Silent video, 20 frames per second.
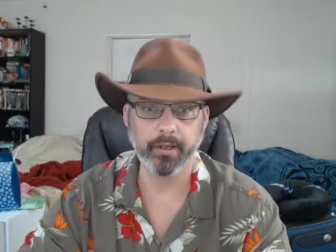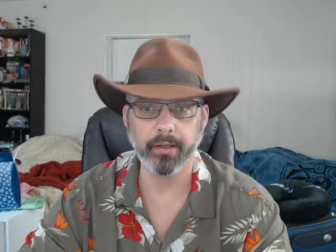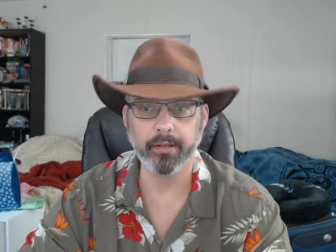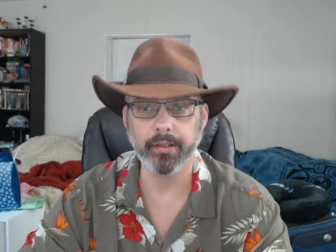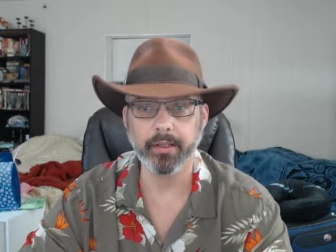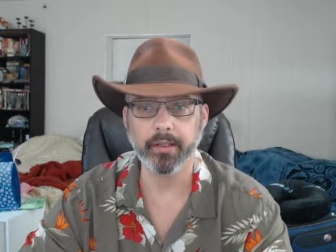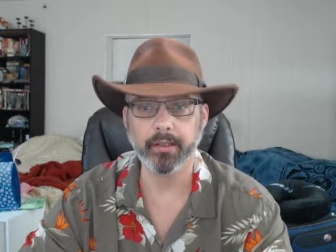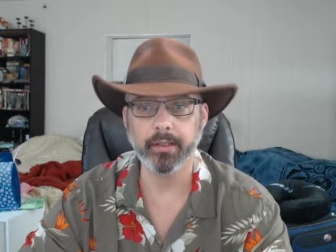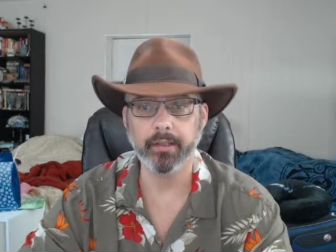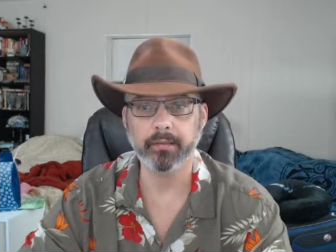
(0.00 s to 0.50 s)
around
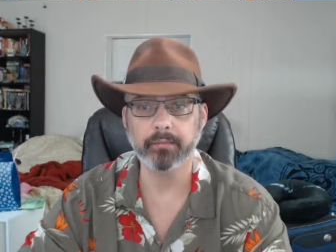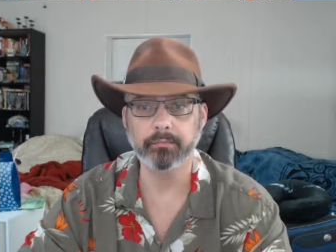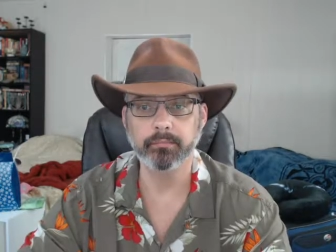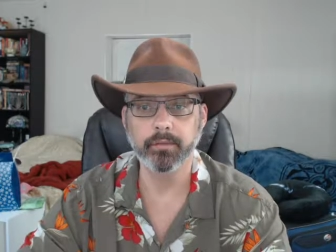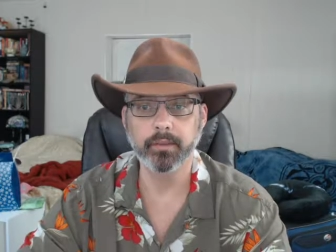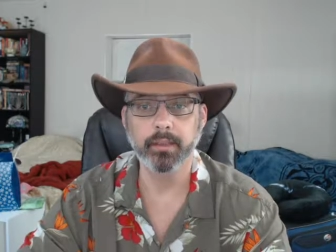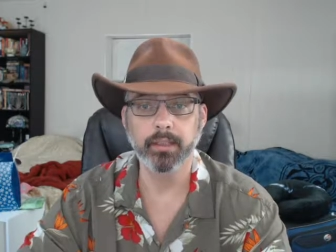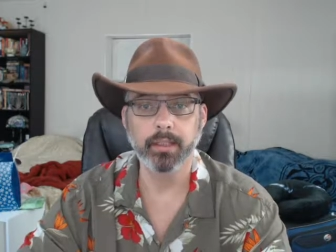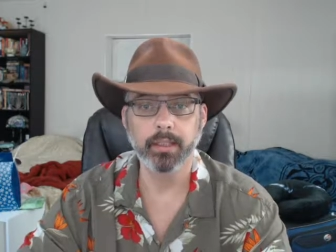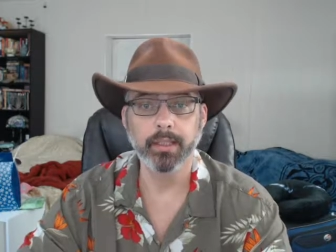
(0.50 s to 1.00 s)
here to
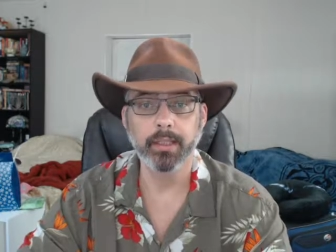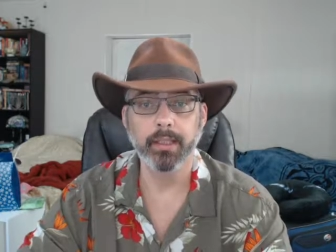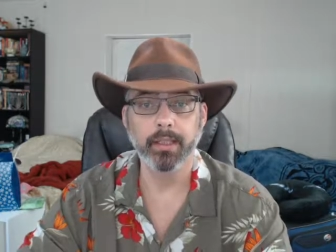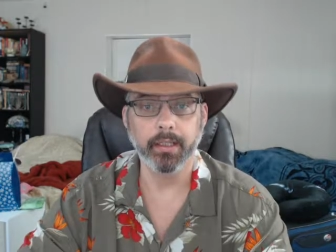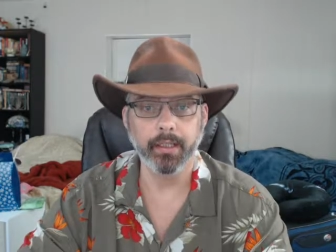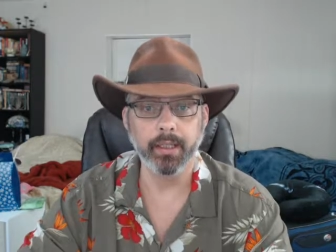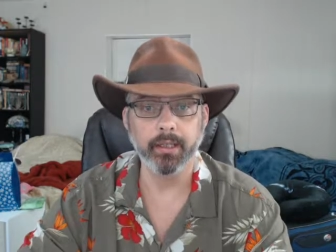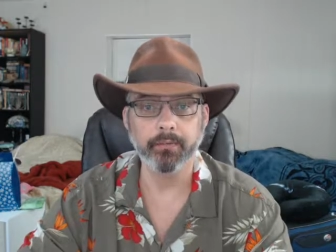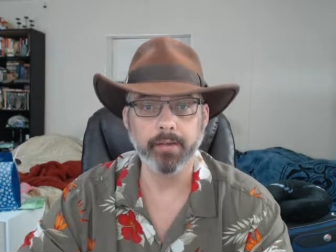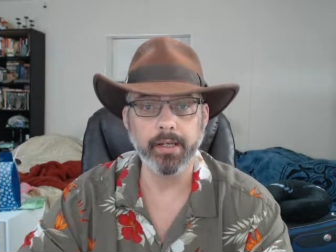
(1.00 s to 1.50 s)

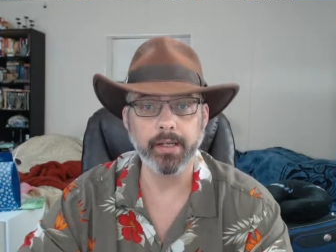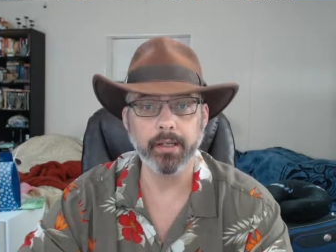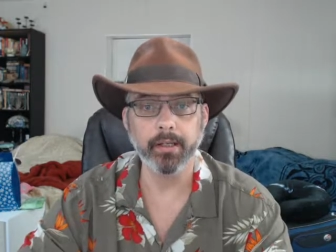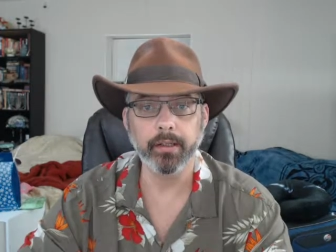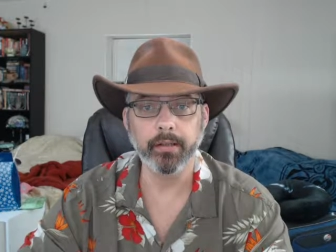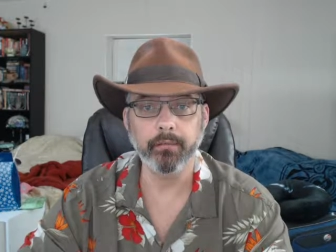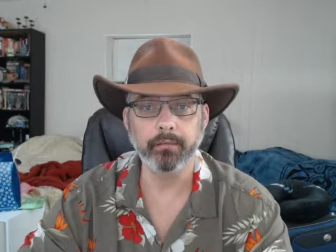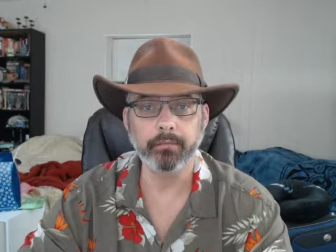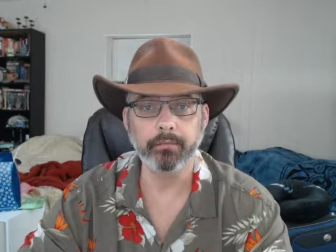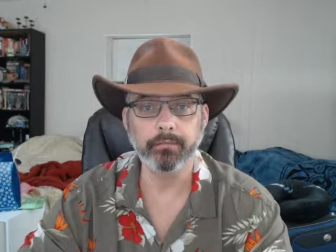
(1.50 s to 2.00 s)
get ready
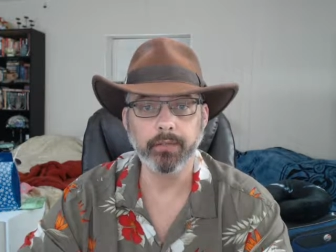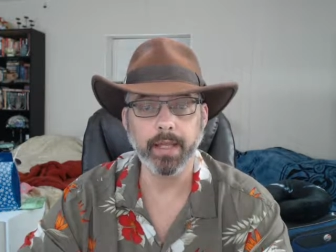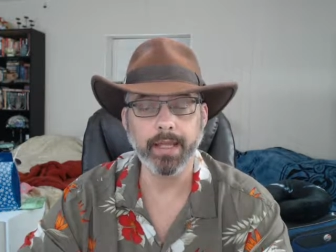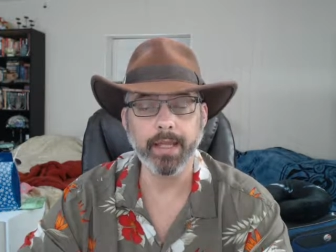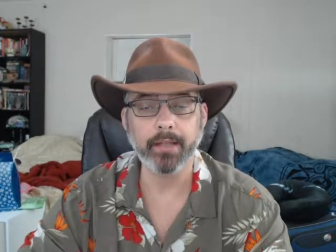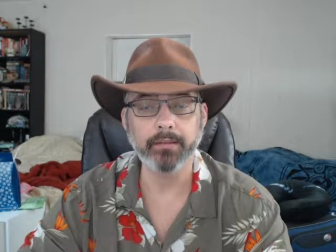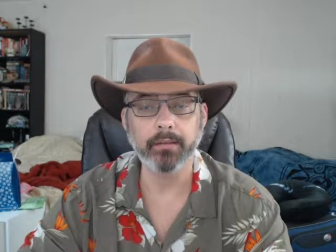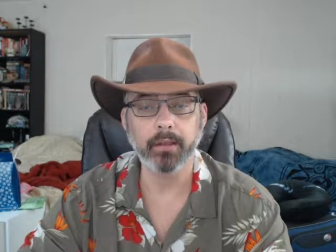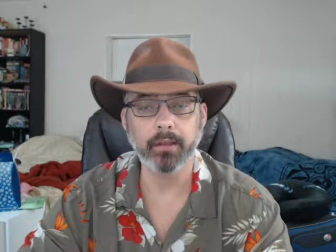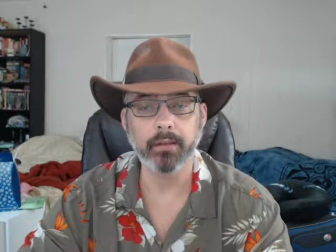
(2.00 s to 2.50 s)
to fly
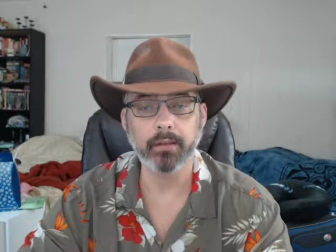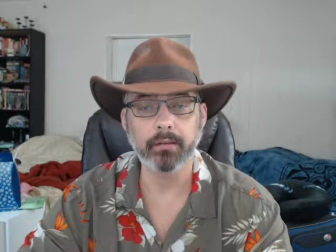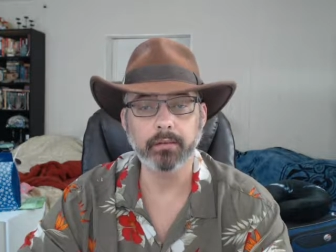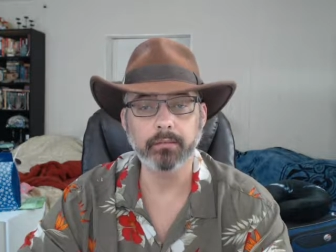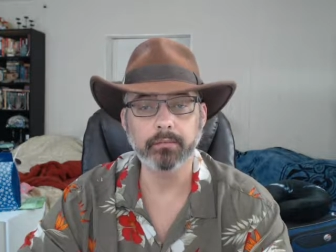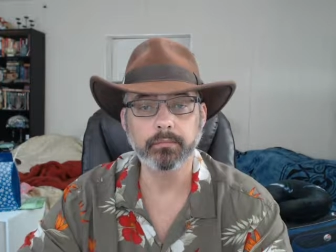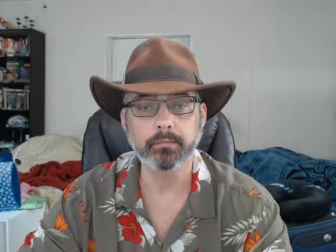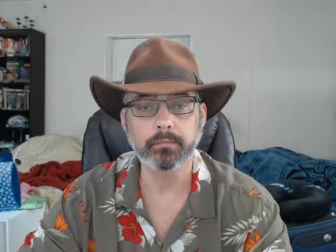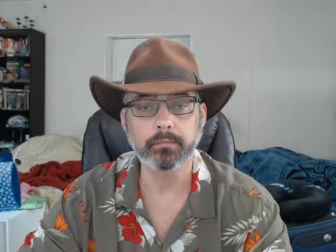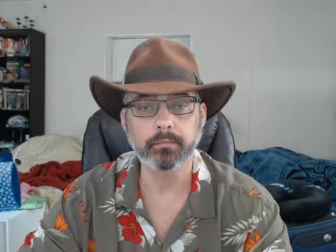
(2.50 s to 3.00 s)
out to